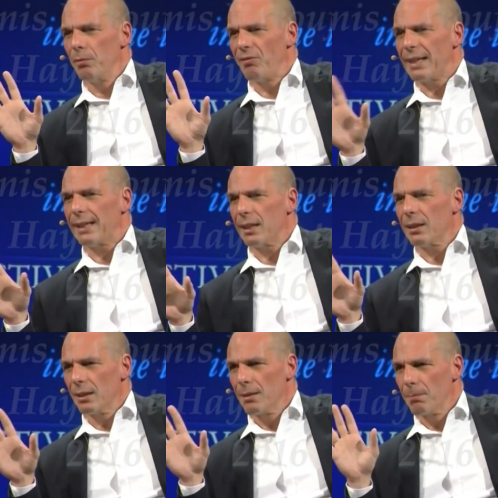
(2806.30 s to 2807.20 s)

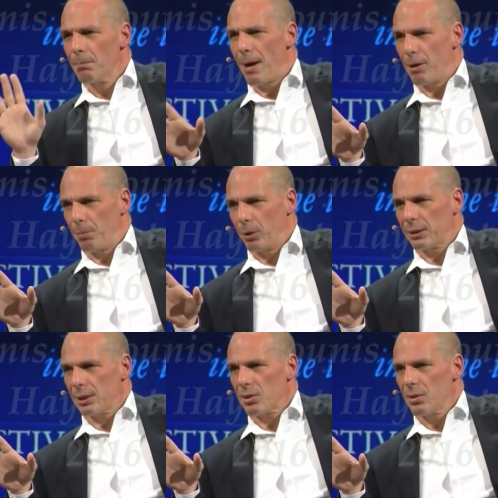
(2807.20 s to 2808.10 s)
vulgar power
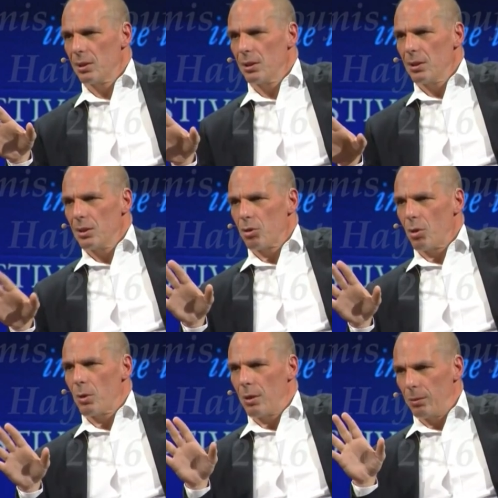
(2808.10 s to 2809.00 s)
politics.
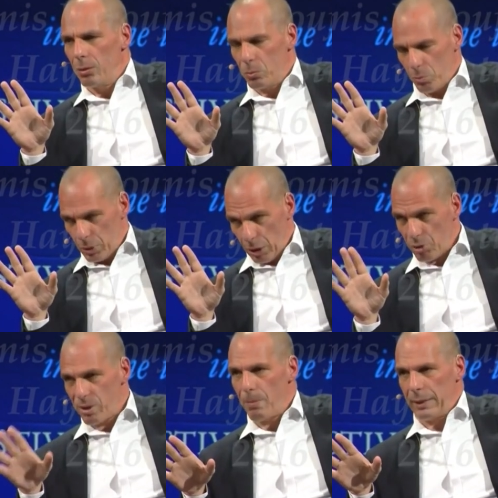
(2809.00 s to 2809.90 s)
So we, we
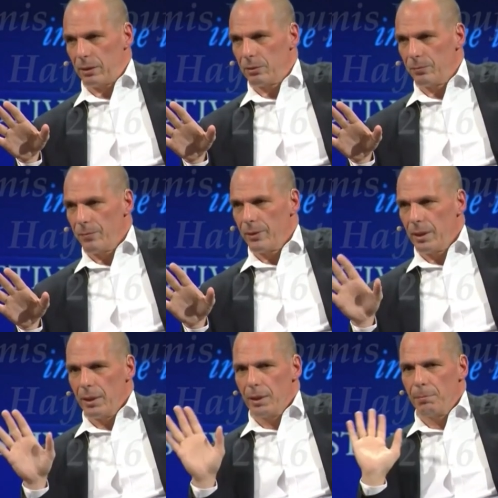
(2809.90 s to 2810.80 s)
lost the battle.
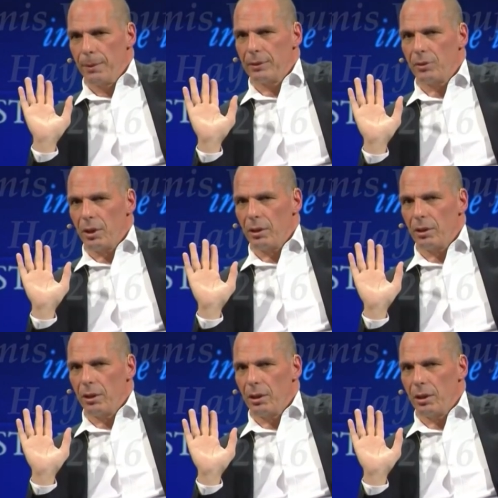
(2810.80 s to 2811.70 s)
But
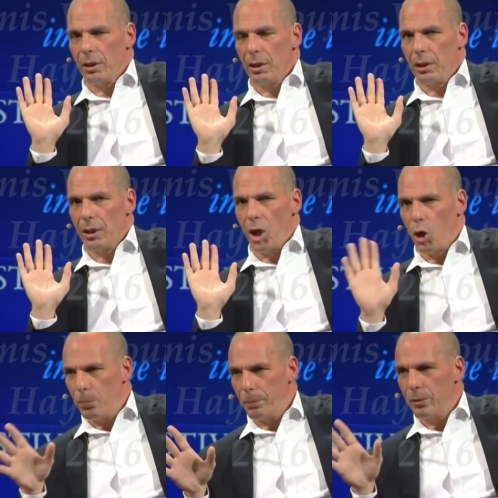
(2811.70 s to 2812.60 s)

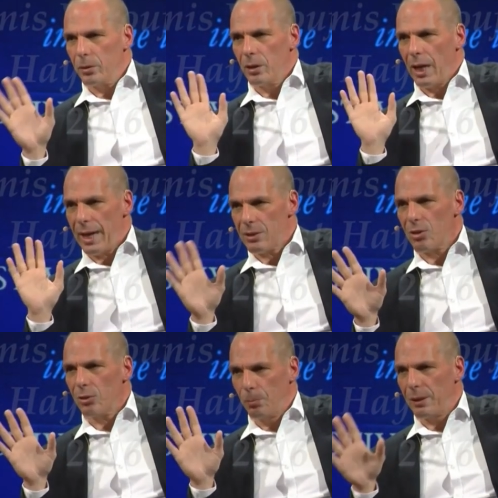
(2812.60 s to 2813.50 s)
hope
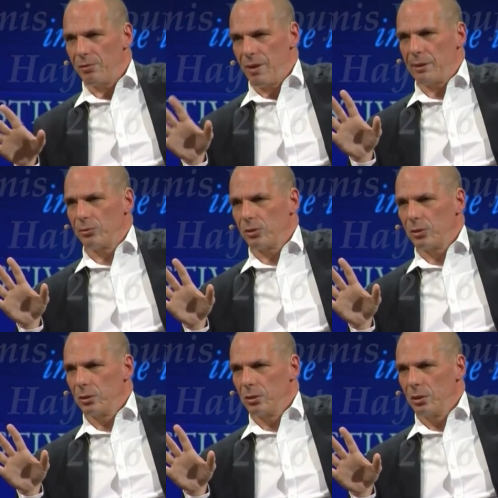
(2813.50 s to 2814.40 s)
has to be revived.
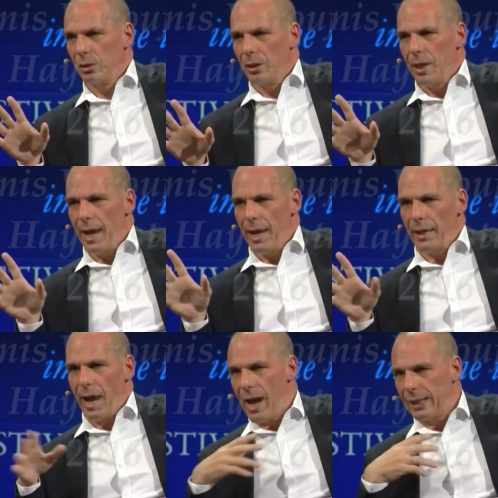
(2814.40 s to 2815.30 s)

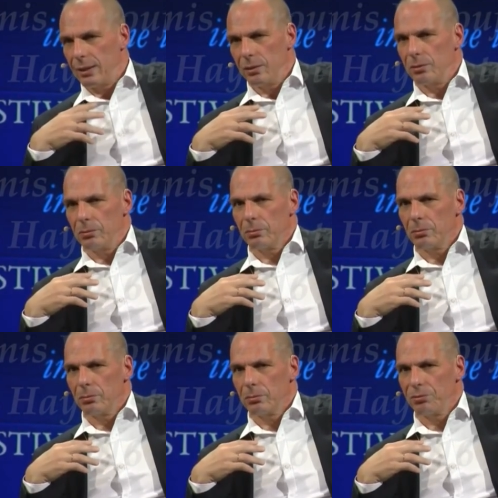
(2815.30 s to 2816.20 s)
And I
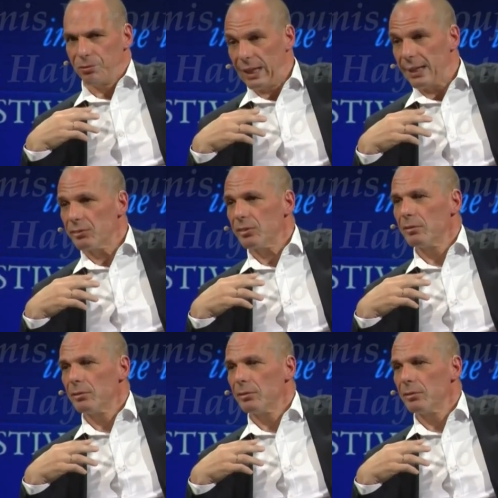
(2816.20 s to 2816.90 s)
feel it